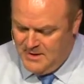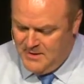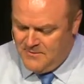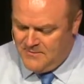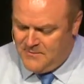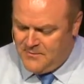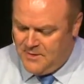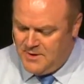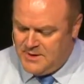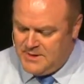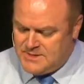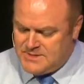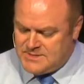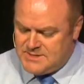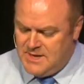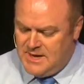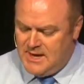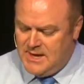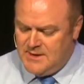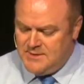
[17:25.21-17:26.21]
For it is
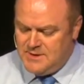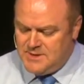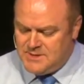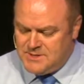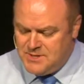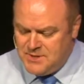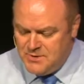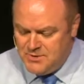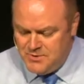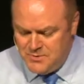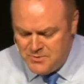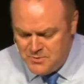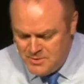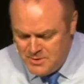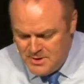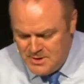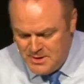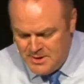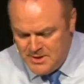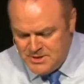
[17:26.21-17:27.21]
said, the two
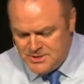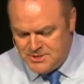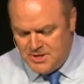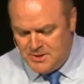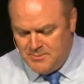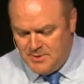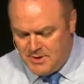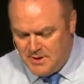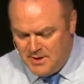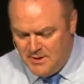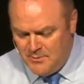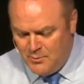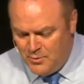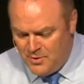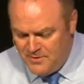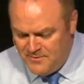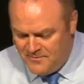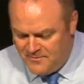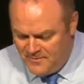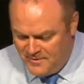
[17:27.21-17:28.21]
shall become
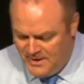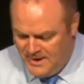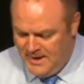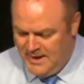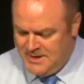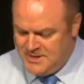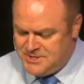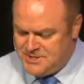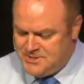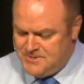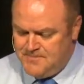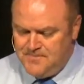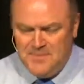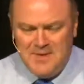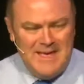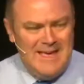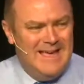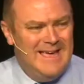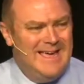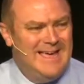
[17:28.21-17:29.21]
one flesh.
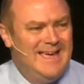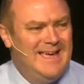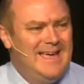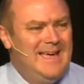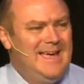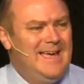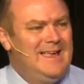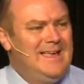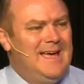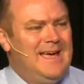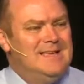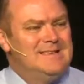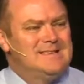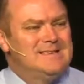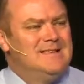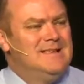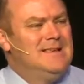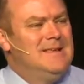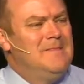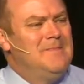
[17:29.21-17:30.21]
And
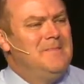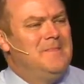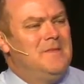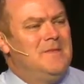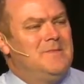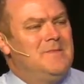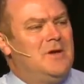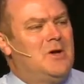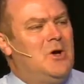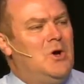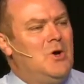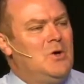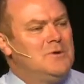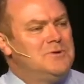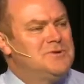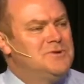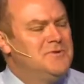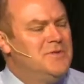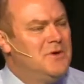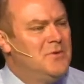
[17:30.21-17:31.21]
guys, the, the
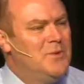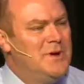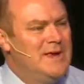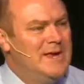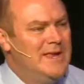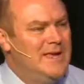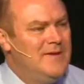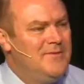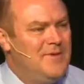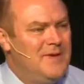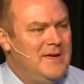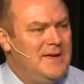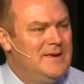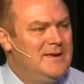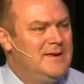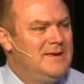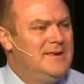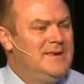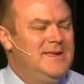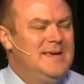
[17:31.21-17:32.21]
culture that we live
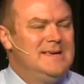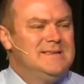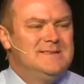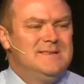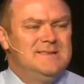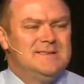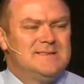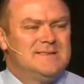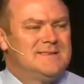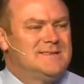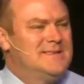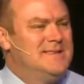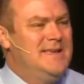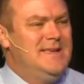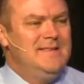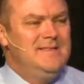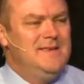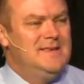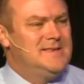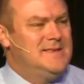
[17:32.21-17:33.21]
in doesn't
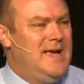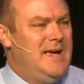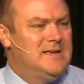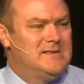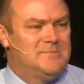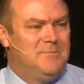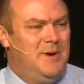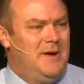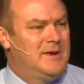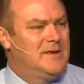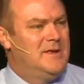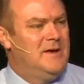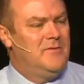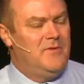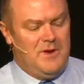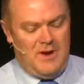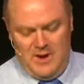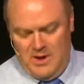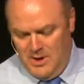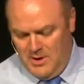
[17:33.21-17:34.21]
see this aspect of
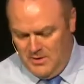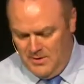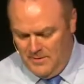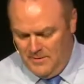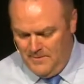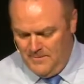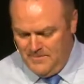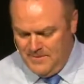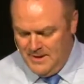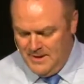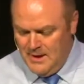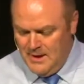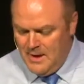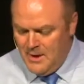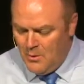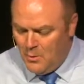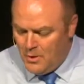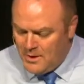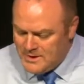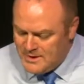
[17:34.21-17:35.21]
it at all.
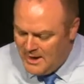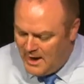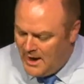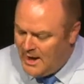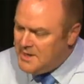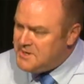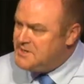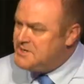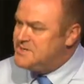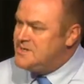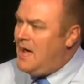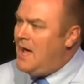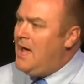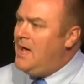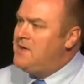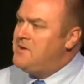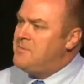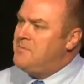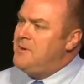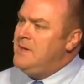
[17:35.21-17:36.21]
What God
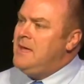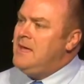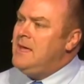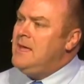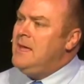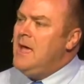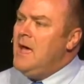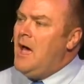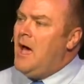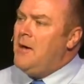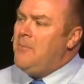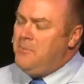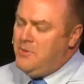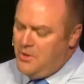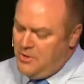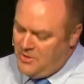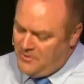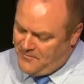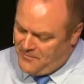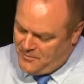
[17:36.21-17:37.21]
designed to be a
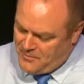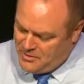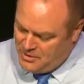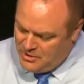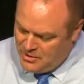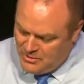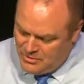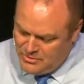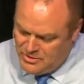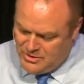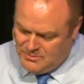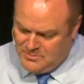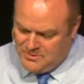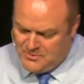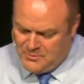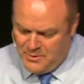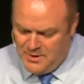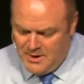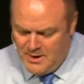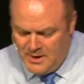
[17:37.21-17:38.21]
beautiful union
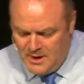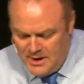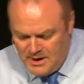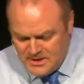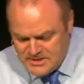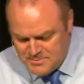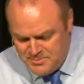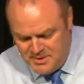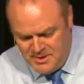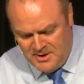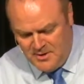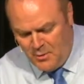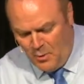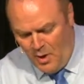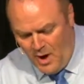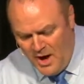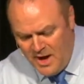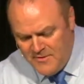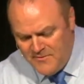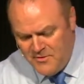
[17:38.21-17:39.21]
between a husband and a
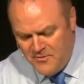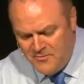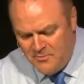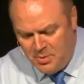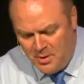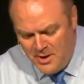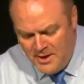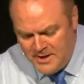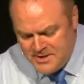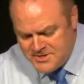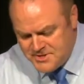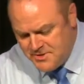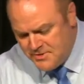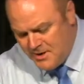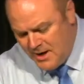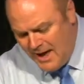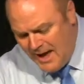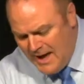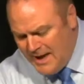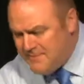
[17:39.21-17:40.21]
wife who've pledged their
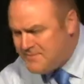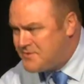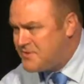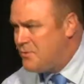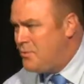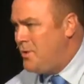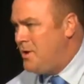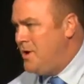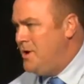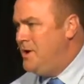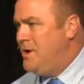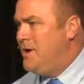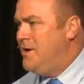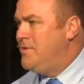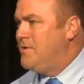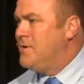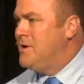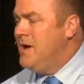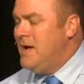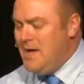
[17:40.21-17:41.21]
lives to one
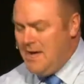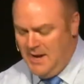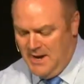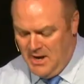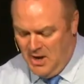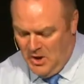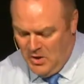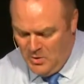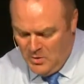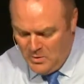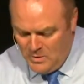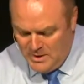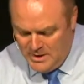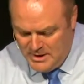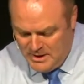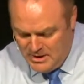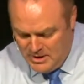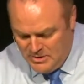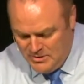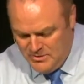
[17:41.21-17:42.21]
another in a holy
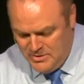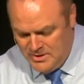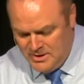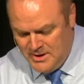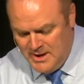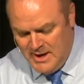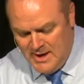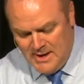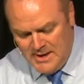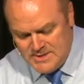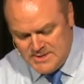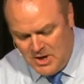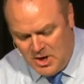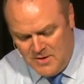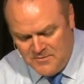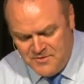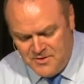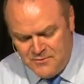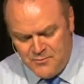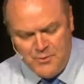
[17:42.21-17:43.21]
union is
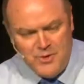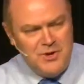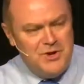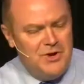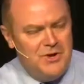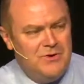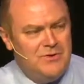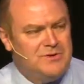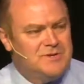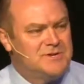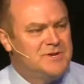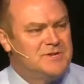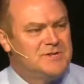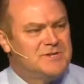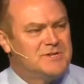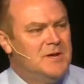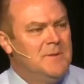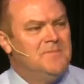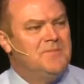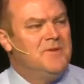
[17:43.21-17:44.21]
often reduced to
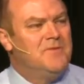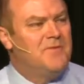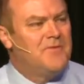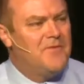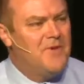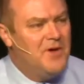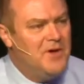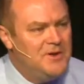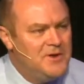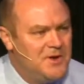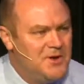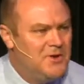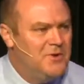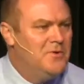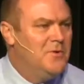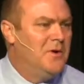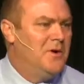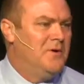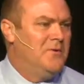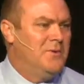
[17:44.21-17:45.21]
something fun to
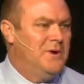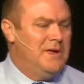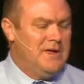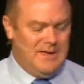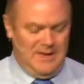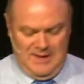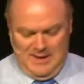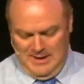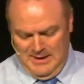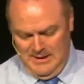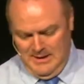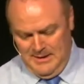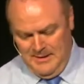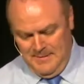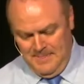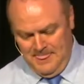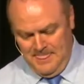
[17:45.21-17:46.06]
do on a weekend.